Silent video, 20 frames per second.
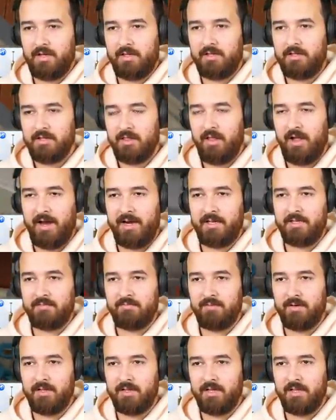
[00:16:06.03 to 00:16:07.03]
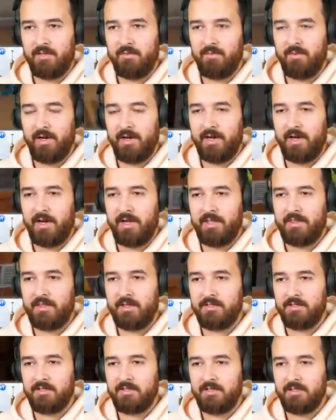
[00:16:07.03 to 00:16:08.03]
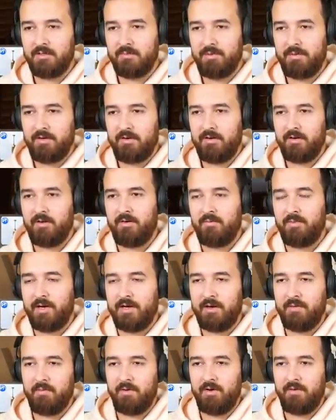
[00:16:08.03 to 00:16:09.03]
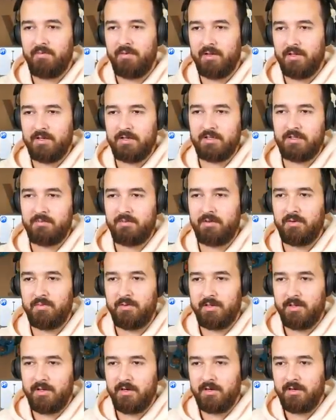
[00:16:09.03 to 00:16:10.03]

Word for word: Okay, this light is really in the way. It, does it disappear? No, wait, it won't really disappear, will